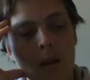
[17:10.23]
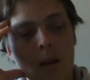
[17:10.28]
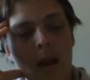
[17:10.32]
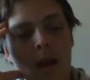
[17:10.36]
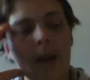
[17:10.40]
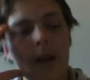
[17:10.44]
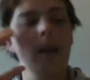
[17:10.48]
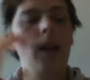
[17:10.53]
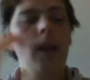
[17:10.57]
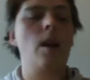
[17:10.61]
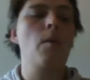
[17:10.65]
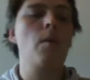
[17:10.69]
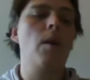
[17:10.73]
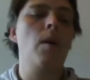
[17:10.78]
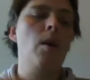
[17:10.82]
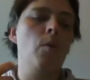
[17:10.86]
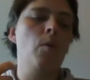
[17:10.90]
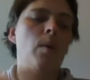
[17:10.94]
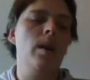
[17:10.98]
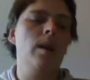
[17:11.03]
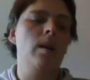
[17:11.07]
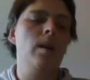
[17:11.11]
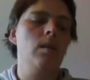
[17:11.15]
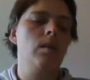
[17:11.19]
I know I
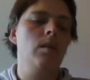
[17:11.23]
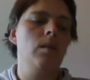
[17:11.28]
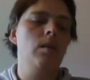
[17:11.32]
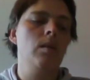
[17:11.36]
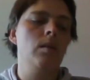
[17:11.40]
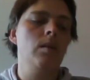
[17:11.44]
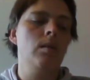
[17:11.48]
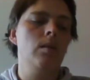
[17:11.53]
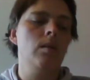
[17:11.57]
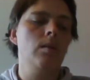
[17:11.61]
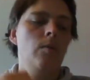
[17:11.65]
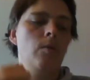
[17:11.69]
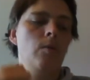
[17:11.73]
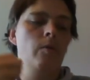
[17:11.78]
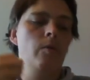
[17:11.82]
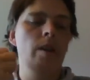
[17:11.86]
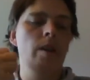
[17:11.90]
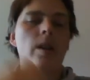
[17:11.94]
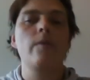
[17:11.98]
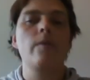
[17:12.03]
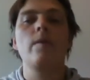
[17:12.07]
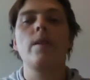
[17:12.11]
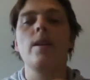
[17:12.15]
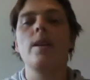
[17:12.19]
will
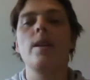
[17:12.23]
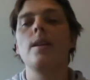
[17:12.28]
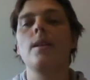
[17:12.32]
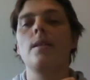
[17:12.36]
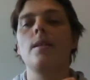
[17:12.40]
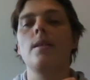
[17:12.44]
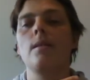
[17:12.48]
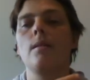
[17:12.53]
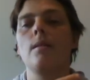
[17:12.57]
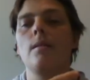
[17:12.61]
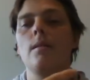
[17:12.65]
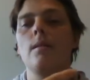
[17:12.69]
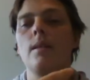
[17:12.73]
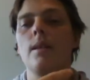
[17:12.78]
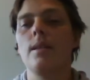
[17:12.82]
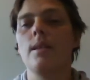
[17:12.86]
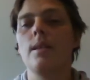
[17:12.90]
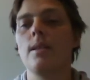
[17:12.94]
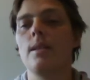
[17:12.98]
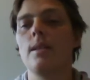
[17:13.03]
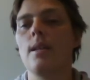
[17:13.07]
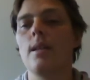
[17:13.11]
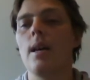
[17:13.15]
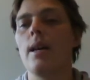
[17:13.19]
reread this
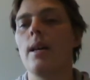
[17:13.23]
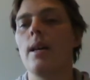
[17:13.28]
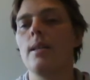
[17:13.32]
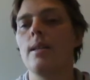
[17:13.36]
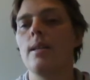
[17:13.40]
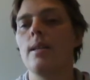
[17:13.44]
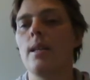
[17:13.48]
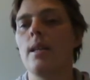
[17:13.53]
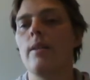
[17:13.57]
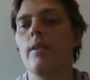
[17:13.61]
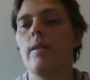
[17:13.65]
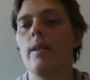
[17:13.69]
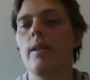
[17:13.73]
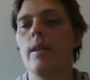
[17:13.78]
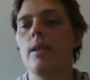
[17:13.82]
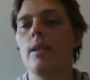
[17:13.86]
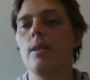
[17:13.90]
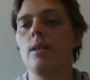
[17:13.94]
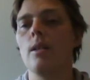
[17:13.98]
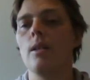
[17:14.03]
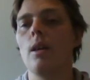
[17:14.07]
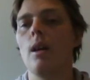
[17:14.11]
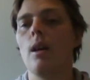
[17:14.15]
entire series